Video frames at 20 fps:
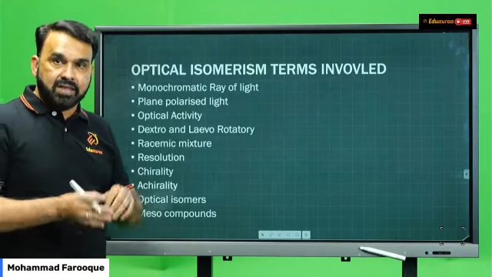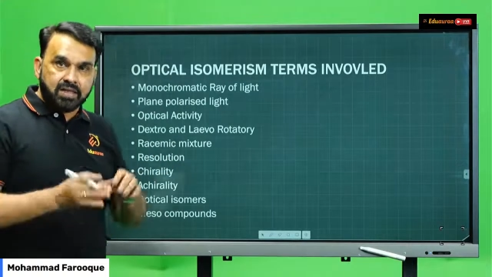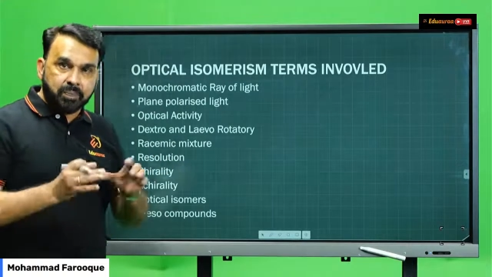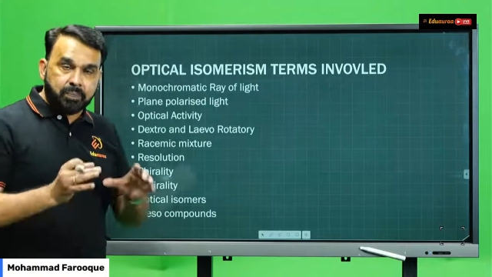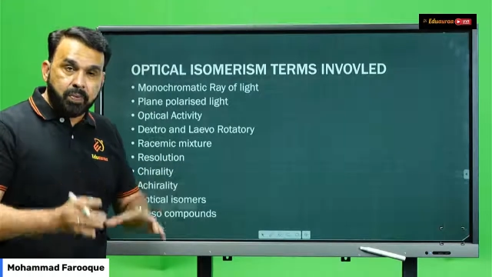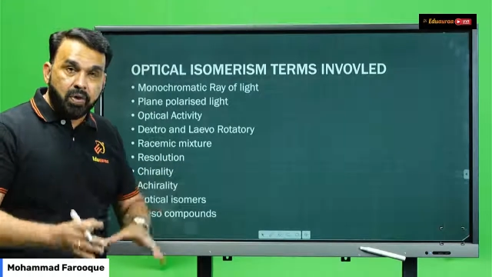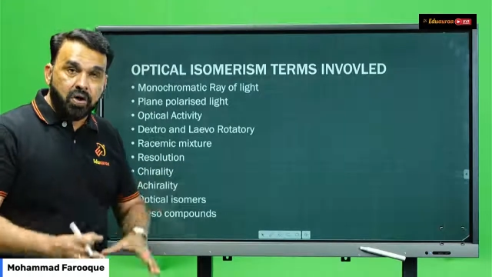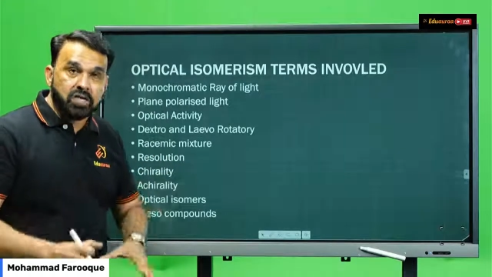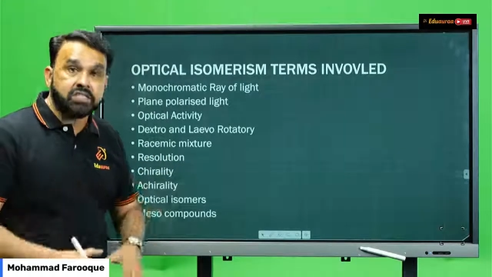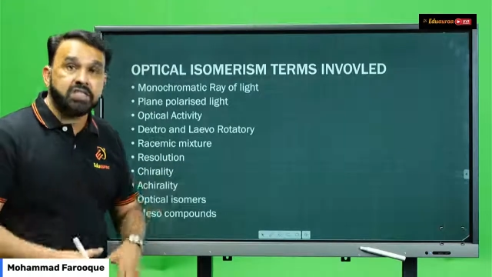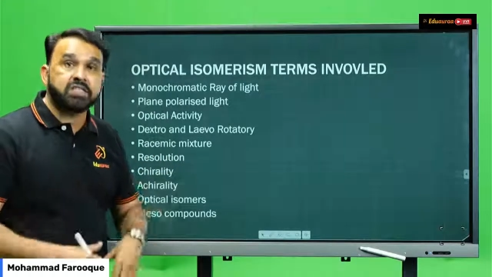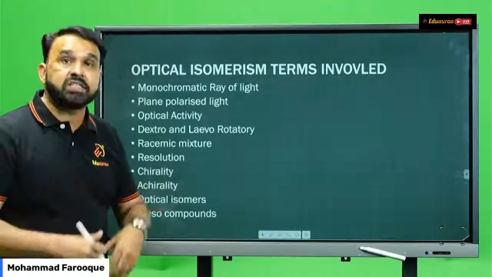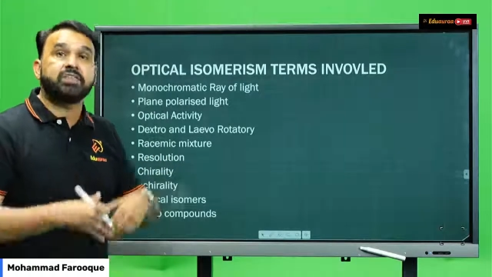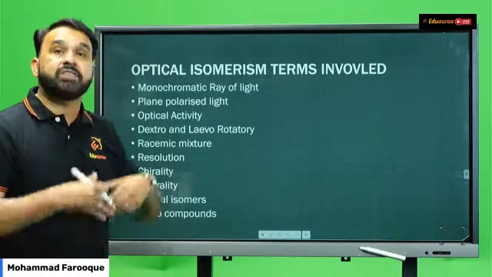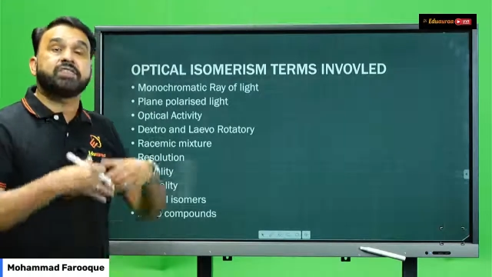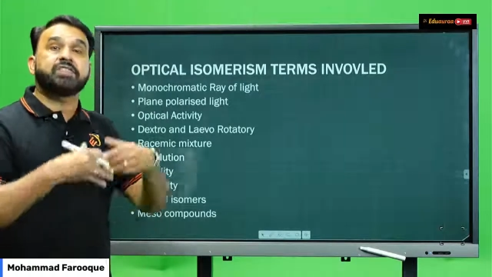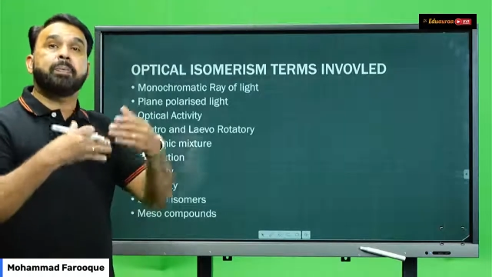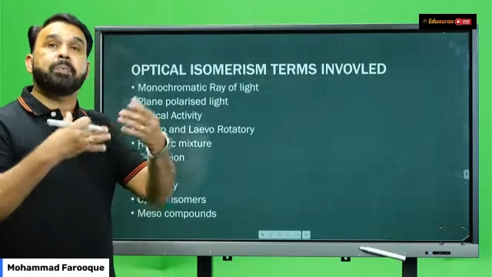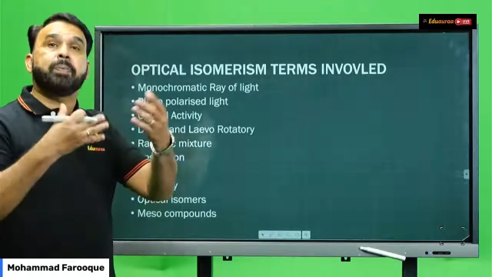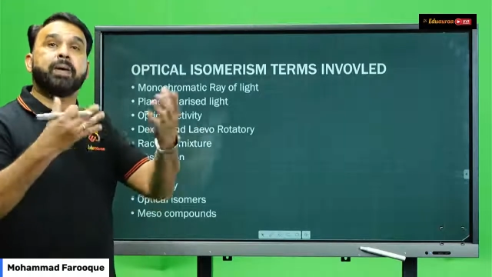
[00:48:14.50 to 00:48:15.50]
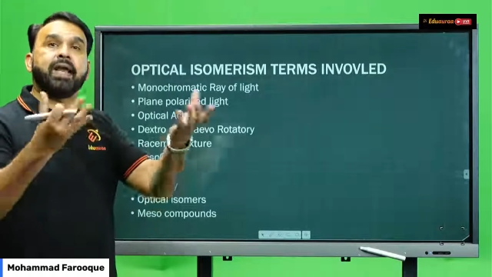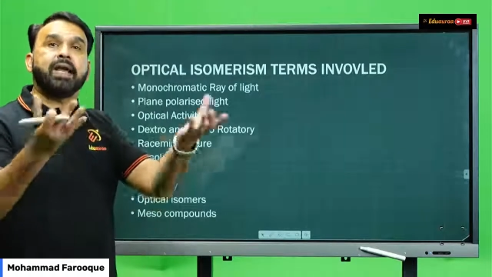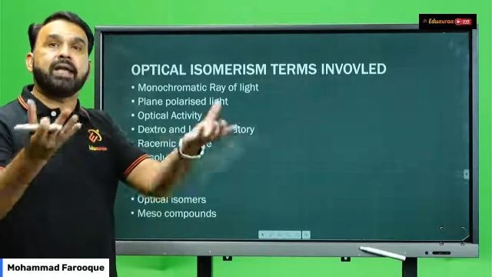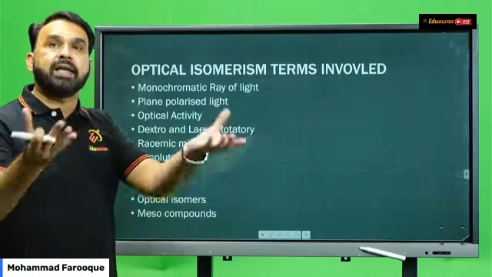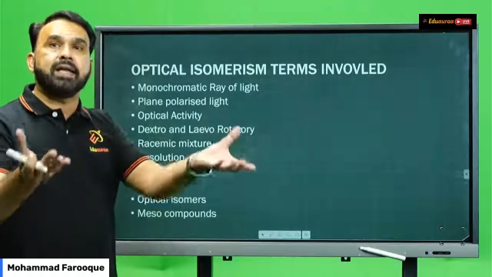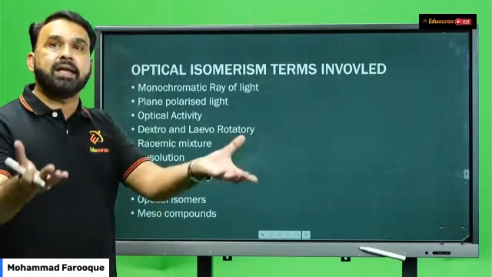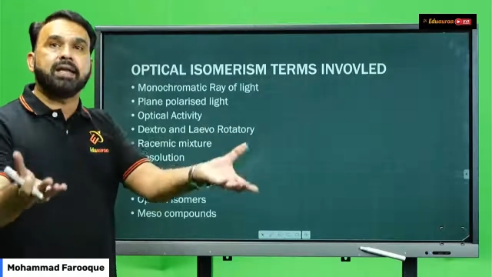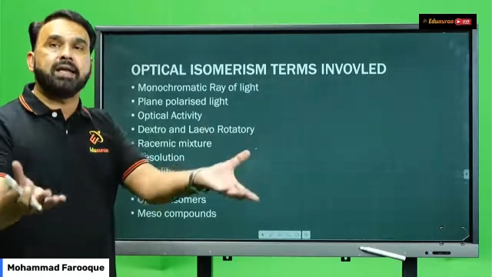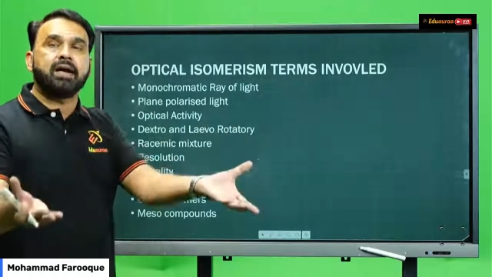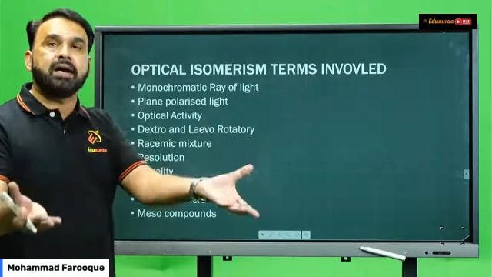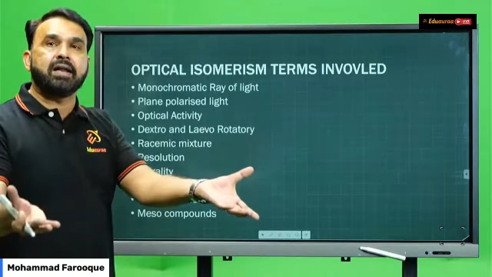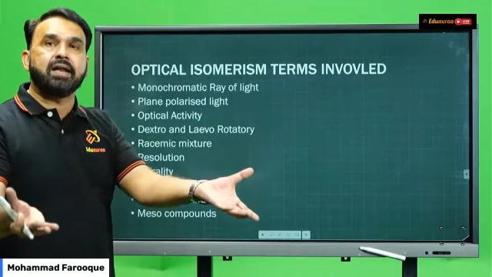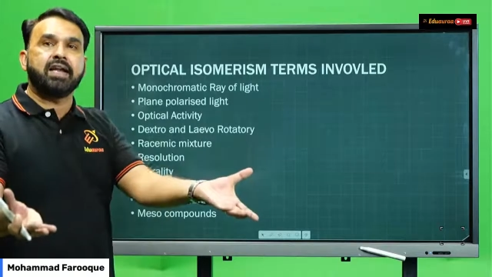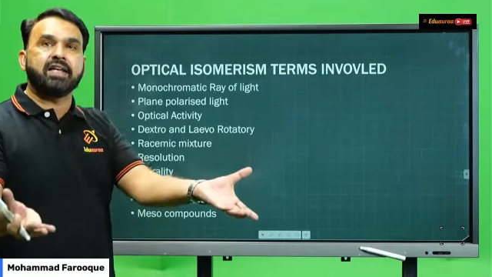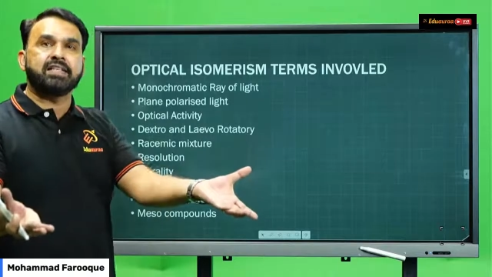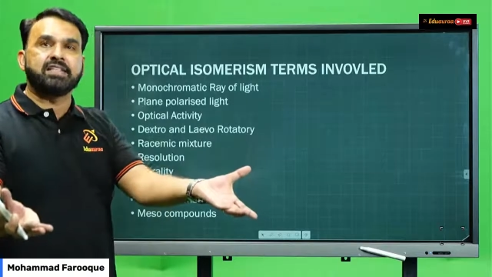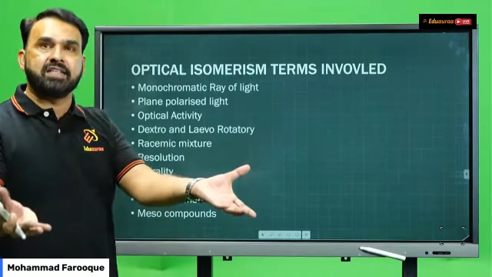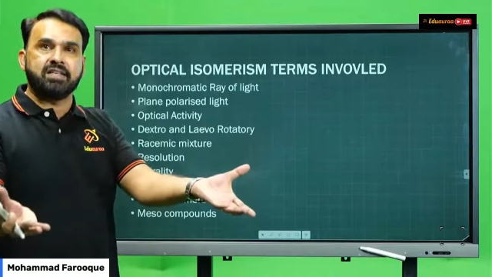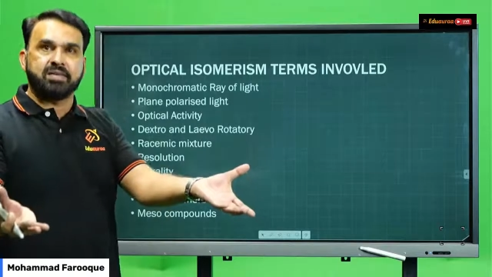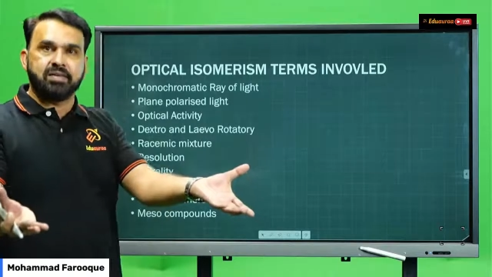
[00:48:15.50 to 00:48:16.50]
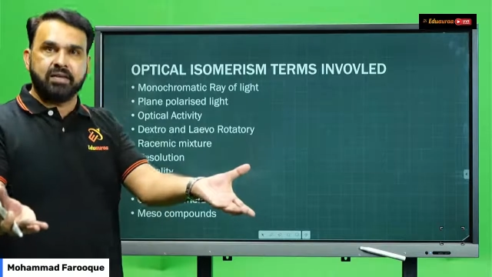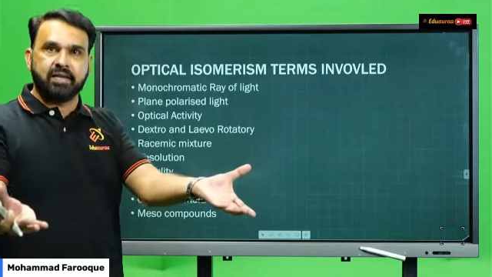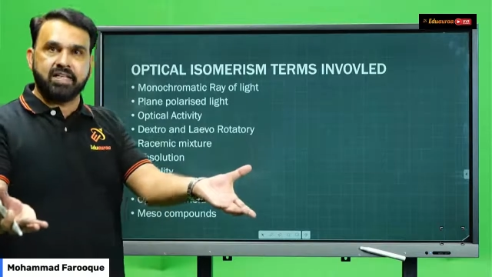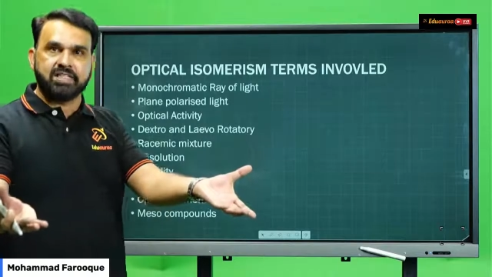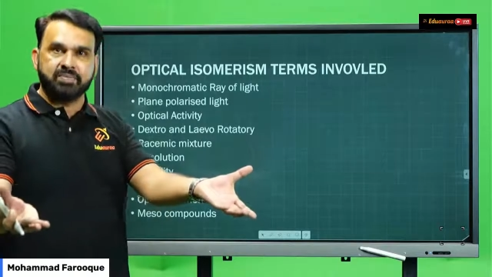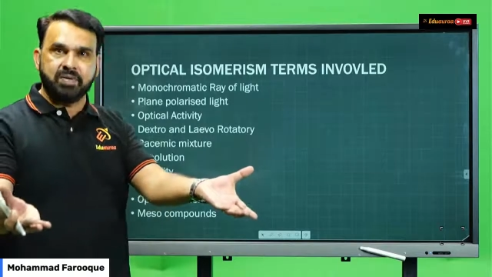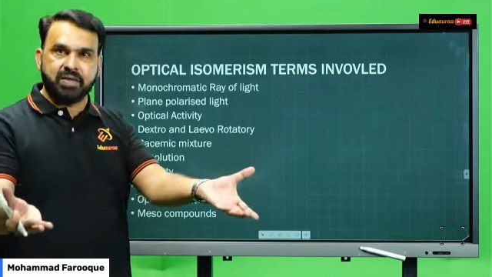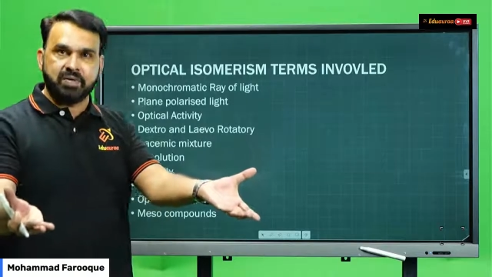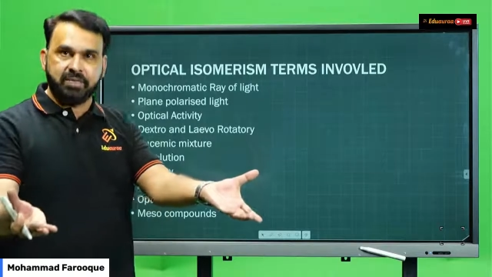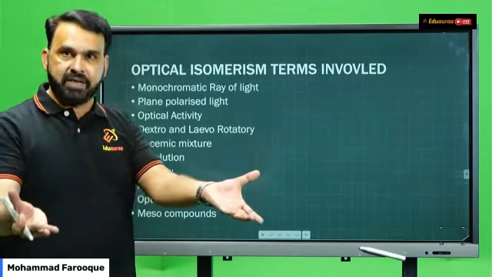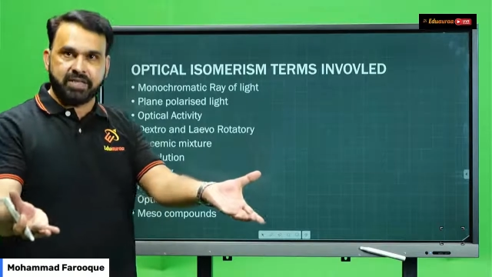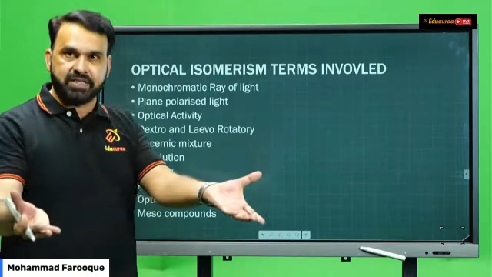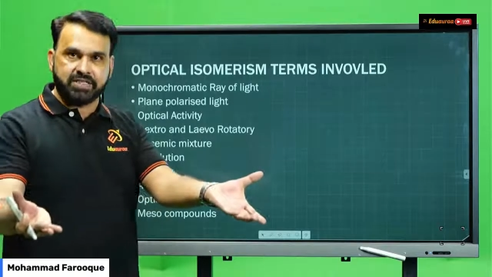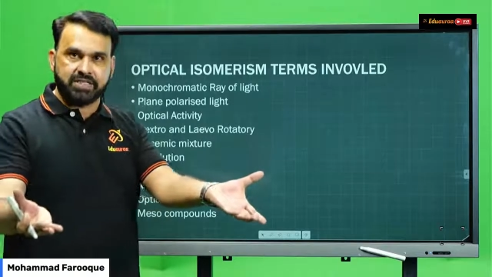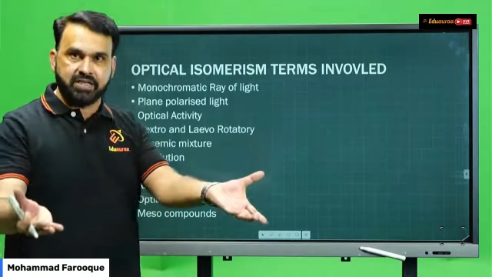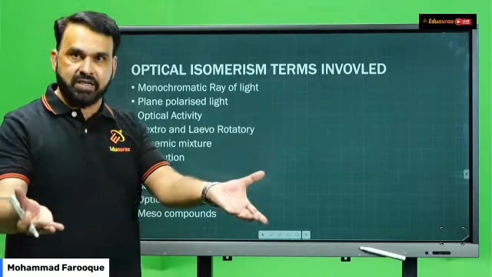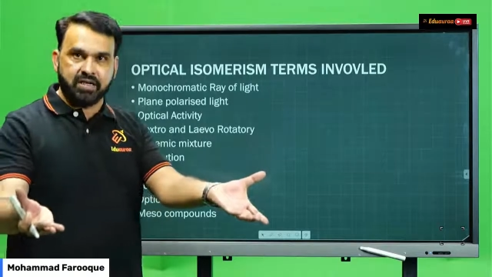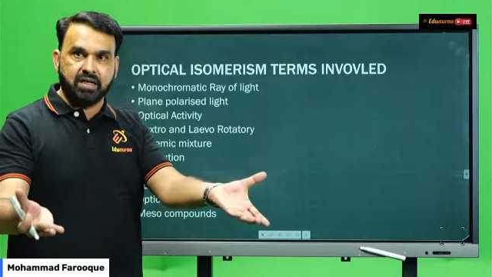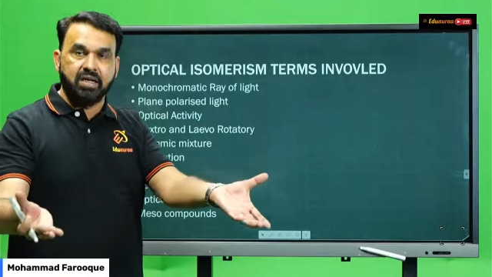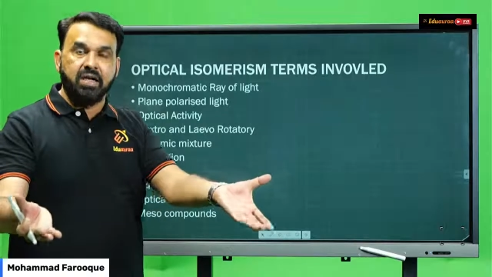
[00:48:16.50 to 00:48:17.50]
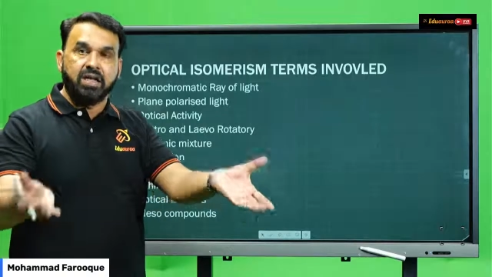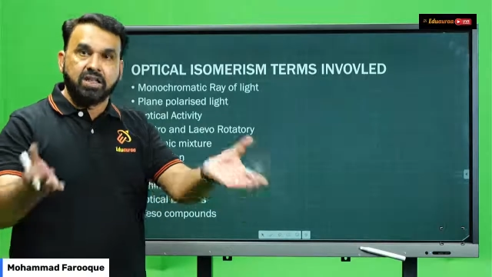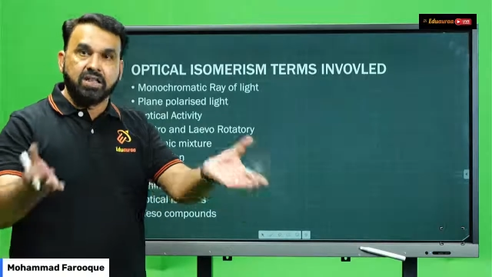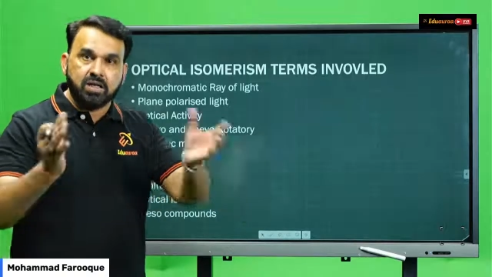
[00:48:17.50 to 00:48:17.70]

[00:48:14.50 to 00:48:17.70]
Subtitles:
The process of separating a rhythmic mixture,